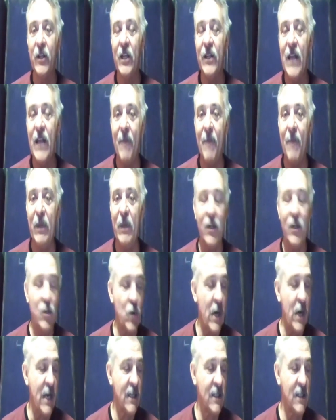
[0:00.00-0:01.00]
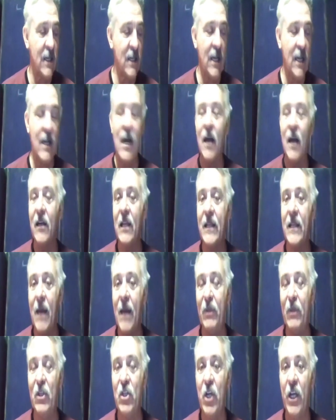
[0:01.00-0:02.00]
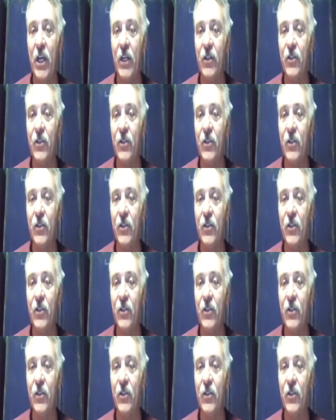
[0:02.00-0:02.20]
be addressed and how can that be changed,